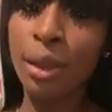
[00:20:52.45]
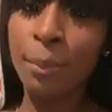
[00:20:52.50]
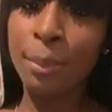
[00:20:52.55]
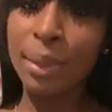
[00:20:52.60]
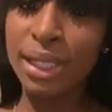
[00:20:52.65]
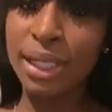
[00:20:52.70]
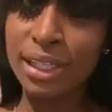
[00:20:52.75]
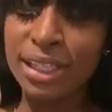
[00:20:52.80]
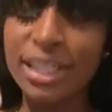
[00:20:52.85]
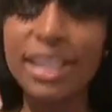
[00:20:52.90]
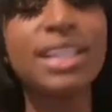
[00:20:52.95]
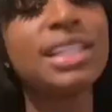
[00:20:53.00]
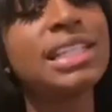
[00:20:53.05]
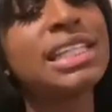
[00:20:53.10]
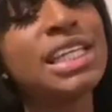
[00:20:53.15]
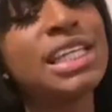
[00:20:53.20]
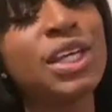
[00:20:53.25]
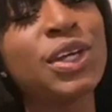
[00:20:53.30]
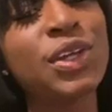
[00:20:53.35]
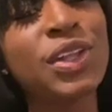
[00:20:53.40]
But
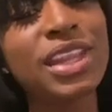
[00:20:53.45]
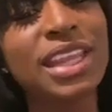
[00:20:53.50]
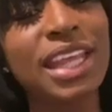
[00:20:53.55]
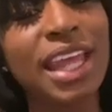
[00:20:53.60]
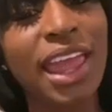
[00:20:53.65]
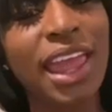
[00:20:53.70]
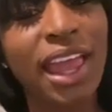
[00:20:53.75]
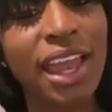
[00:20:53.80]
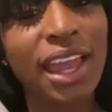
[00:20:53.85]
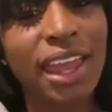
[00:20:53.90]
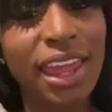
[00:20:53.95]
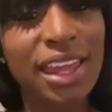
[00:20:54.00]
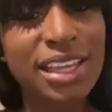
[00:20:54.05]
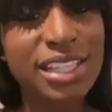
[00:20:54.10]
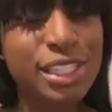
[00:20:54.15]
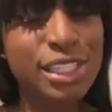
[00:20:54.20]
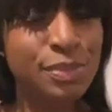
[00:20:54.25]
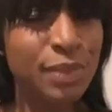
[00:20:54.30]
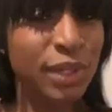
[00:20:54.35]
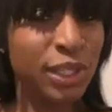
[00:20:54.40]
until then,
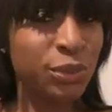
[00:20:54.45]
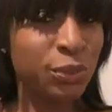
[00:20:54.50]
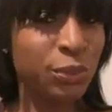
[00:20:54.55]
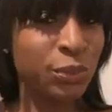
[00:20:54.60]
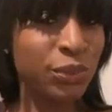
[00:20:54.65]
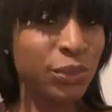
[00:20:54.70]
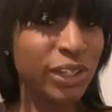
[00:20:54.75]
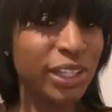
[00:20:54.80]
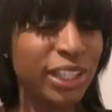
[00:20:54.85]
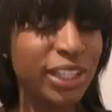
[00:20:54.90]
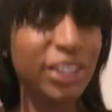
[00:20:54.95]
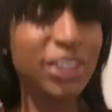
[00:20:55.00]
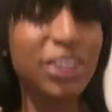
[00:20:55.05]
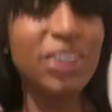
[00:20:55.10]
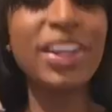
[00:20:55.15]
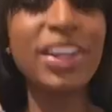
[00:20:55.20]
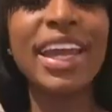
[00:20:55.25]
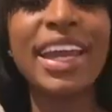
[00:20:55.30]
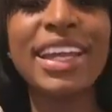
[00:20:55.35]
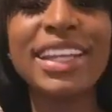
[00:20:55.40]
it's been
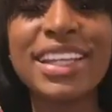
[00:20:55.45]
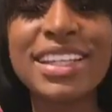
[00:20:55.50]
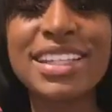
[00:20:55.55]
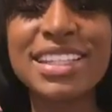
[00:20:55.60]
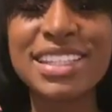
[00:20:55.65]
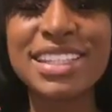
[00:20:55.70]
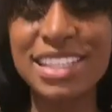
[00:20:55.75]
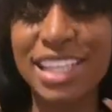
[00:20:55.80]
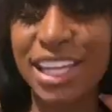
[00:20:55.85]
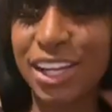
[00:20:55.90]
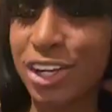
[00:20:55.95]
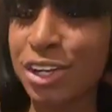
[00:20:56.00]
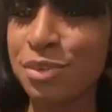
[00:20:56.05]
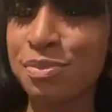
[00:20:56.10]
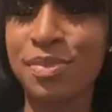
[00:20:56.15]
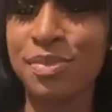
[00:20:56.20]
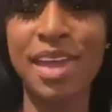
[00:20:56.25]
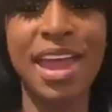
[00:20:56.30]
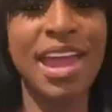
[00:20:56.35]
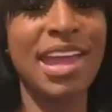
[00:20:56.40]
real, and it's Ciara
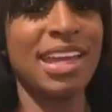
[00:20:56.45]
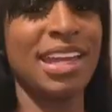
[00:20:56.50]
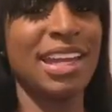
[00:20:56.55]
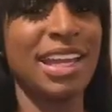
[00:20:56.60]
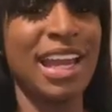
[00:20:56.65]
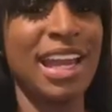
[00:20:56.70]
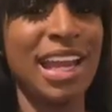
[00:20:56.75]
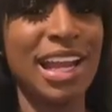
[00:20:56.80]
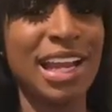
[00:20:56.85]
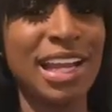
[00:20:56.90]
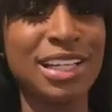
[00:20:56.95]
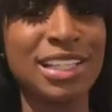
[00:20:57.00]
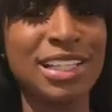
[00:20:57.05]
Bang.